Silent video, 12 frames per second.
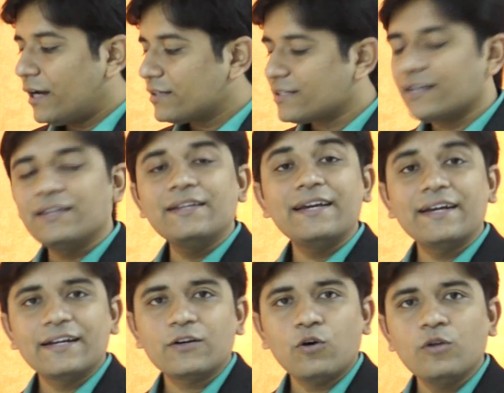suddenly I
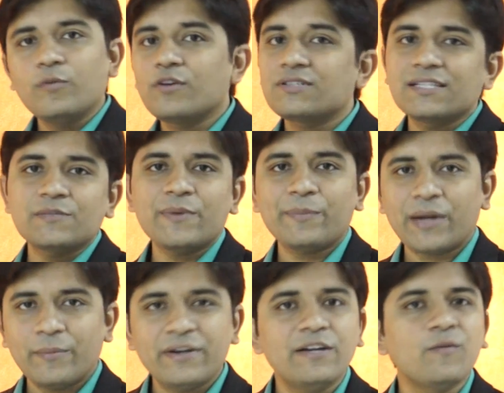get a call, because this is my
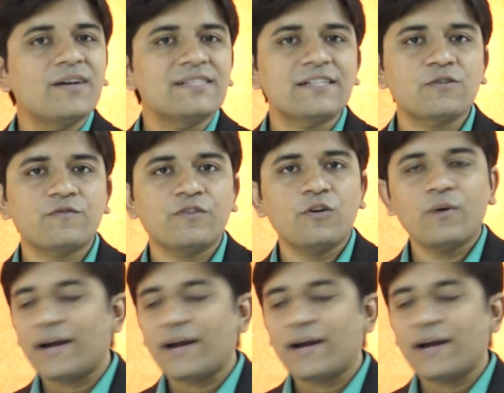primary device as of now,